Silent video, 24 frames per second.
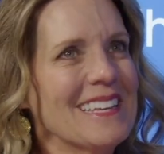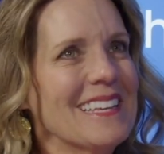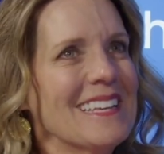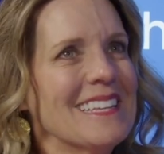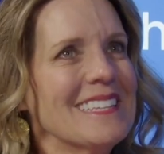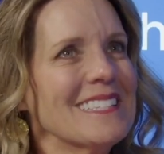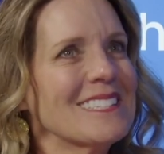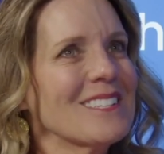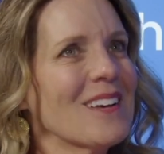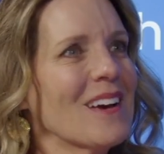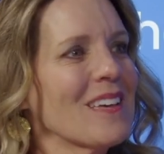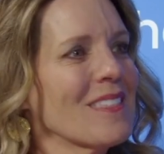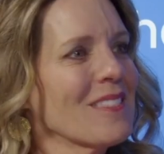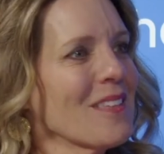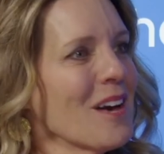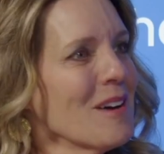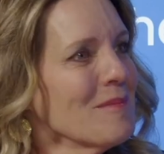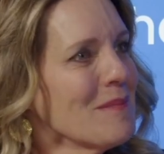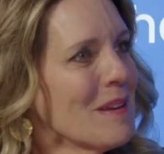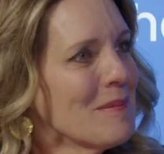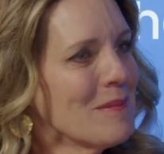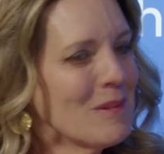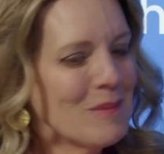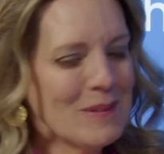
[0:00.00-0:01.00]
So I thought
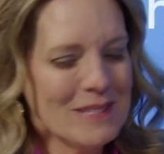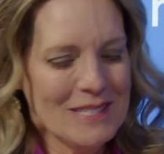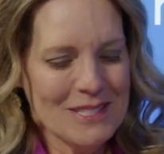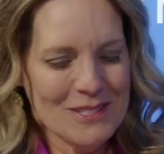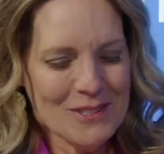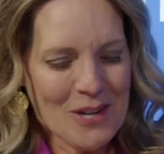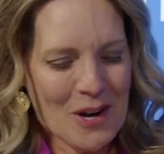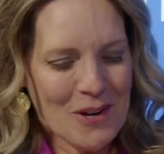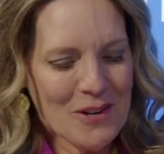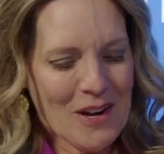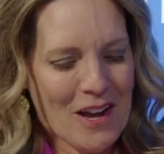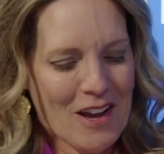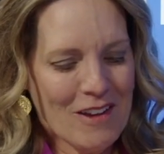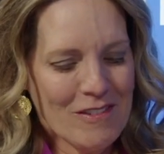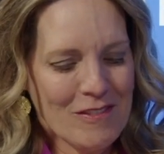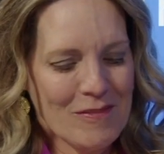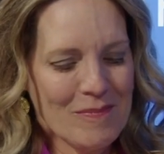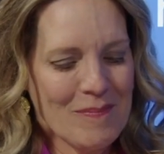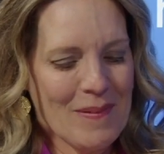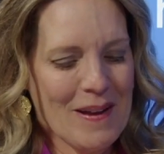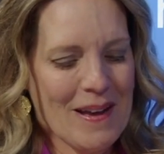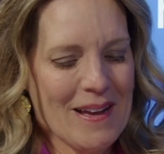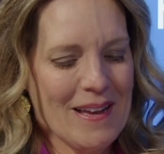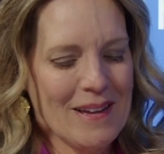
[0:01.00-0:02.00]
maybe we'd start off
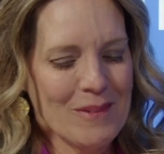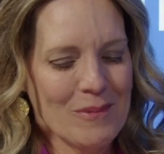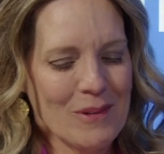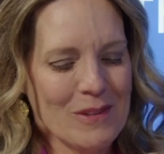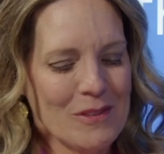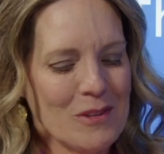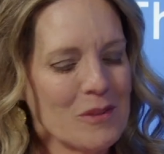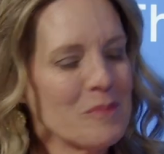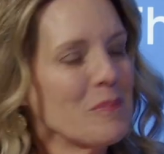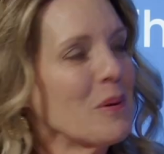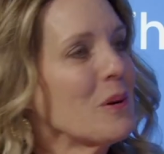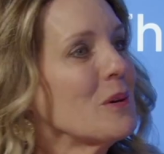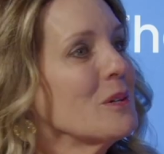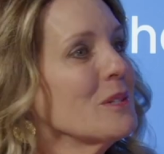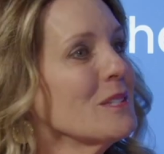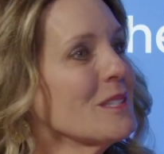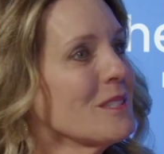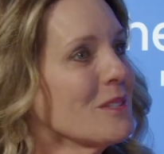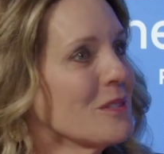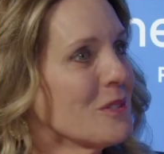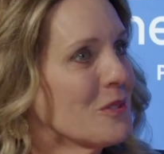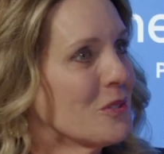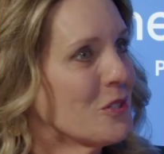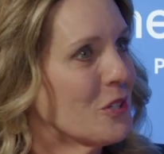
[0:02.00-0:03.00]
with your
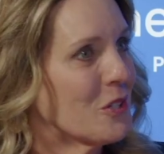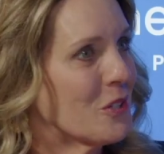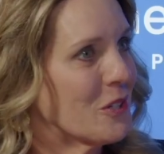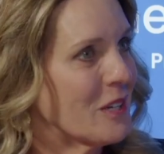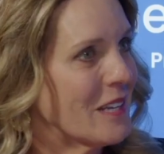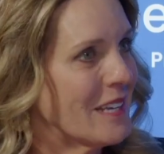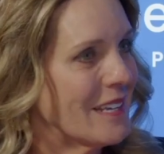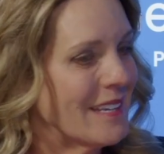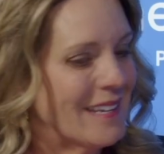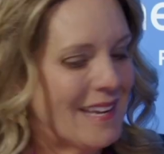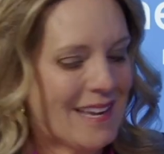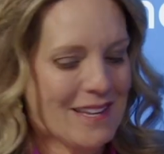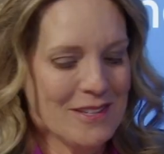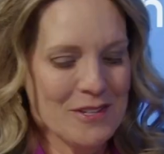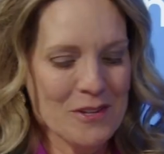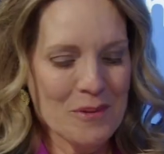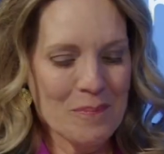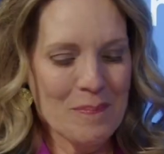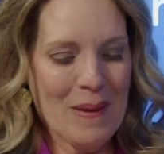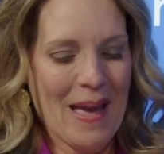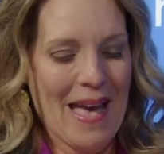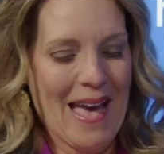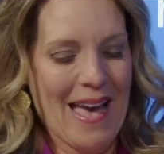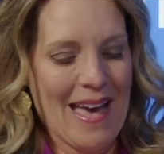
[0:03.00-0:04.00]
personal journey and your
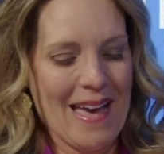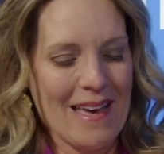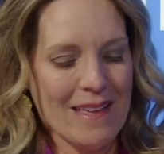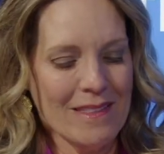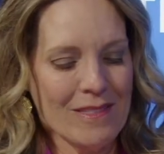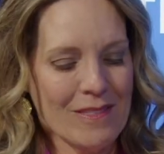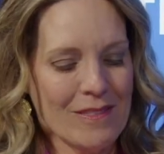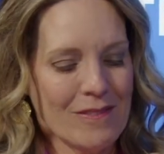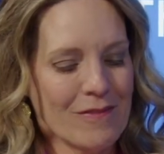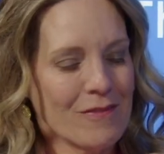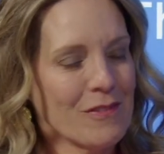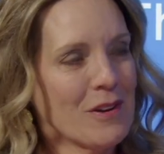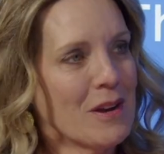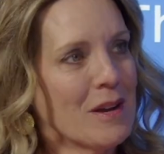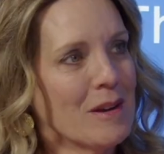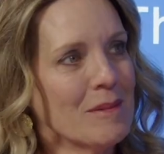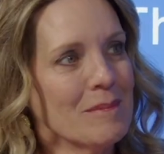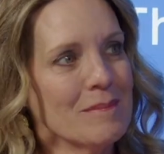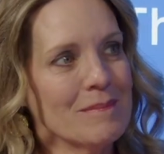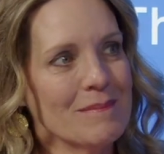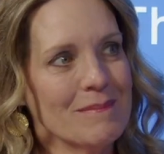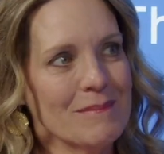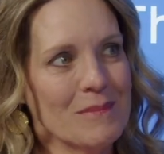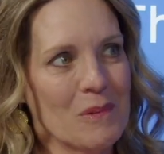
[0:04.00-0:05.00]
path
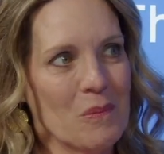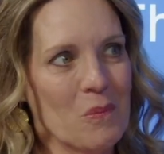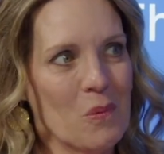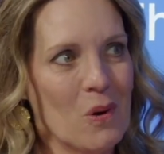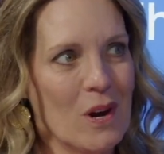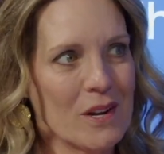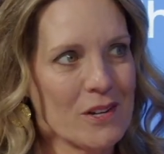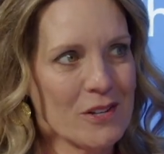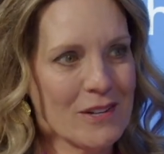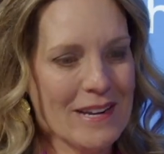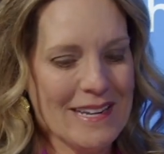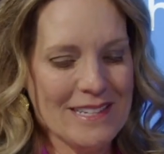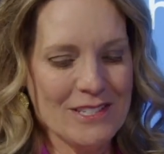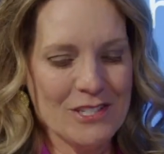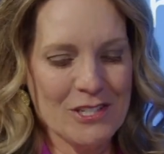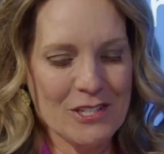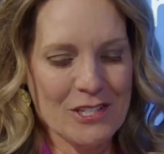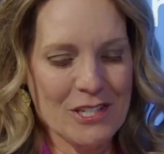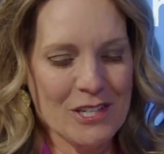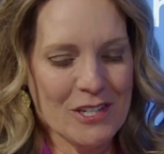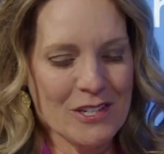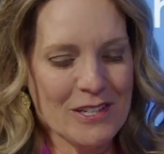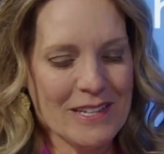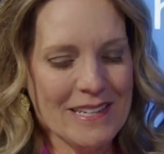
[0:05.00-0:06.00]
from water
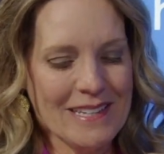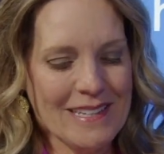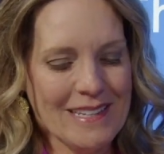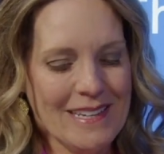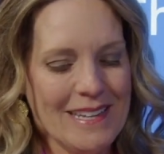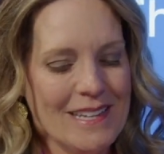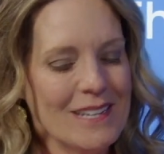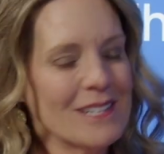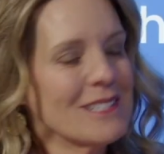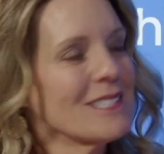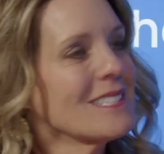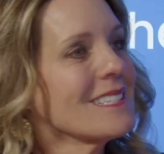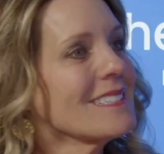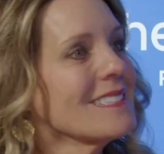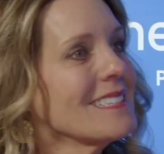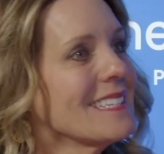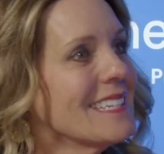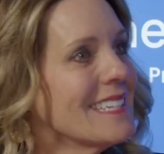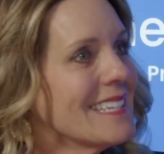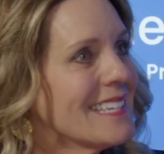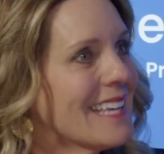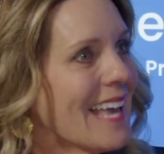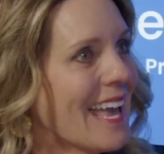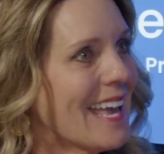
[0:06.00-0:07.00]
engineering to
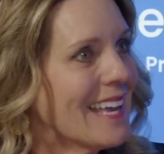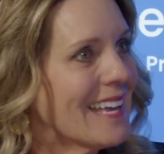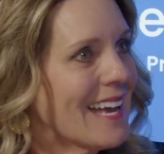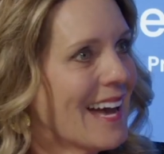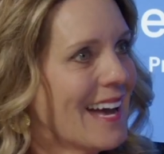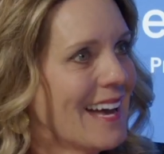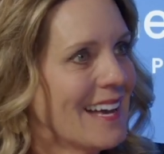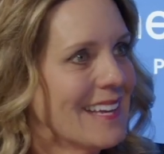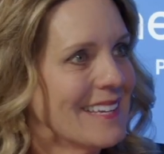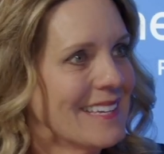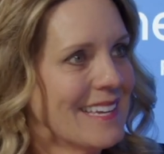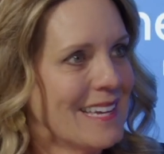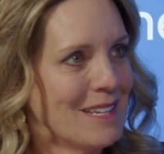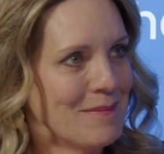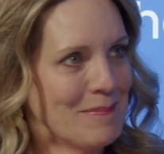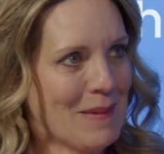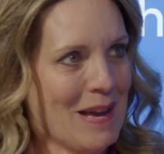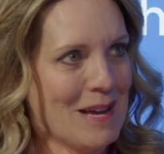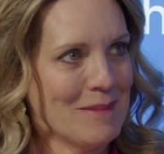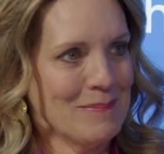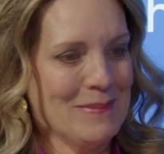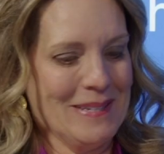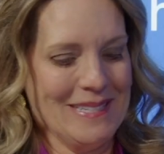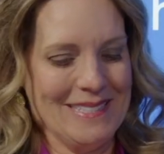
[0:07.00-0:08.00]
leading AI at
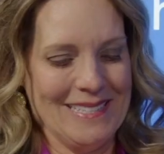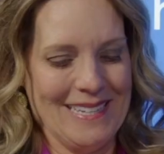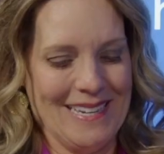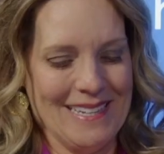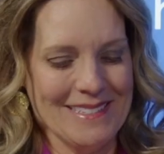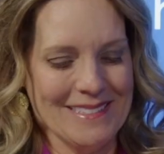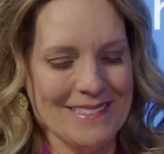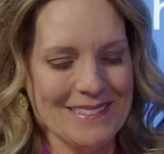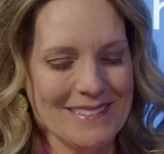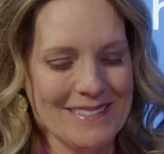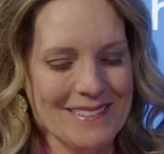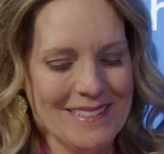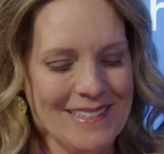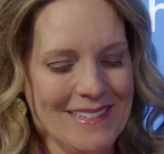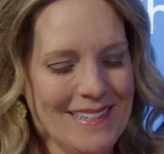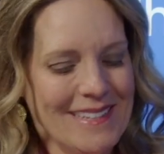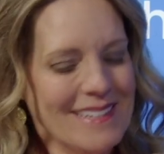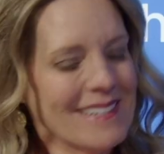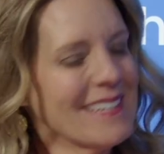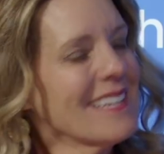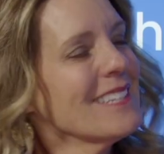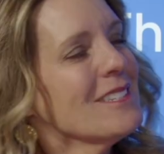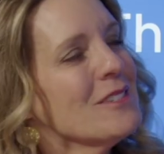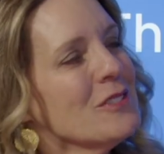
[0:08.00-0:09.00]
Mott MacDonald.
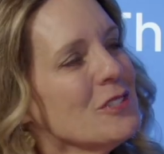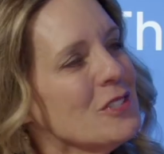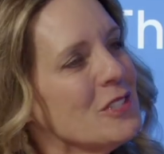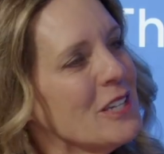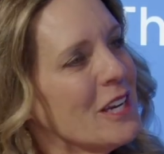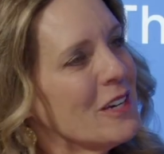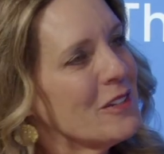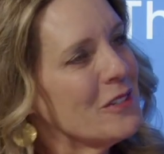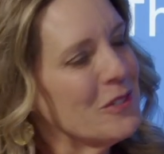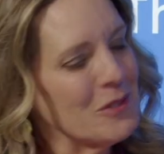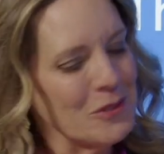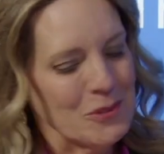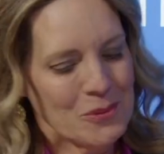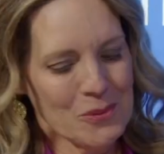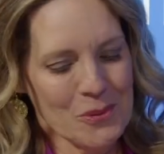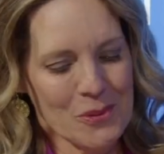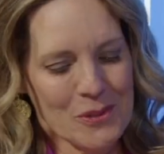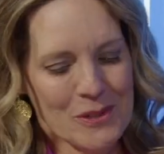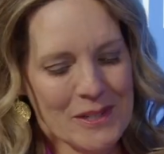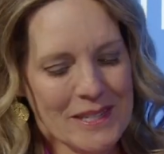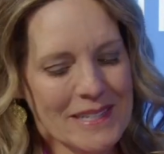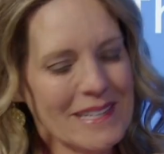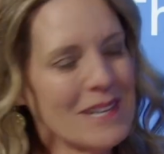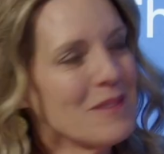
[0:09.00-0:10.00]
Can you share your
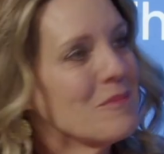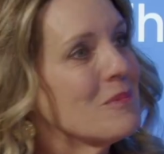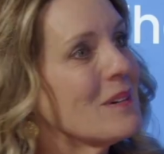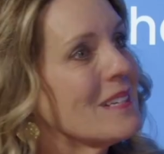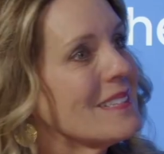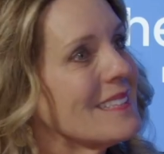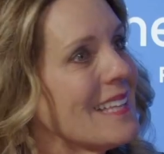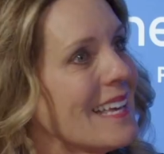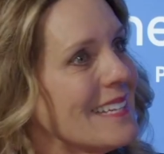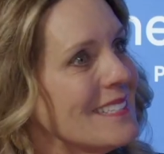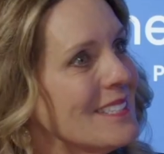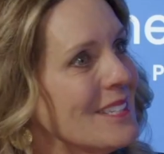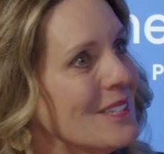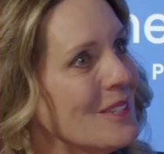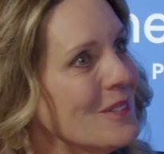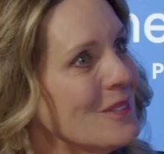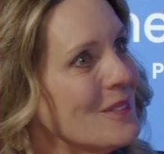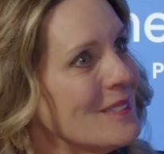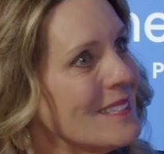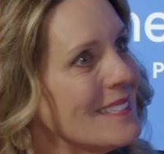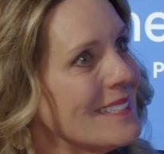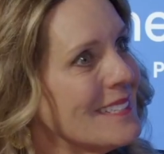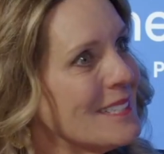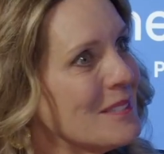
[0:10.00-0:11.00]
story and what led you
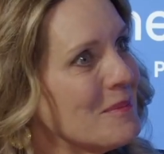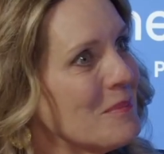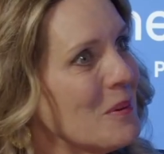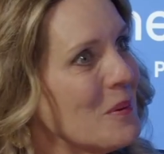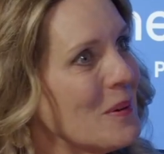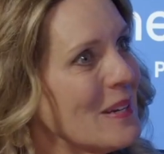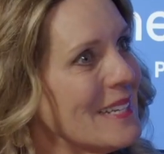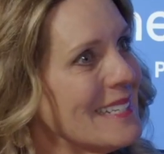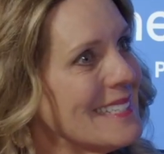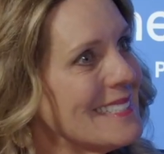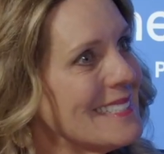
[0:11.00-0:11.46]
to this point?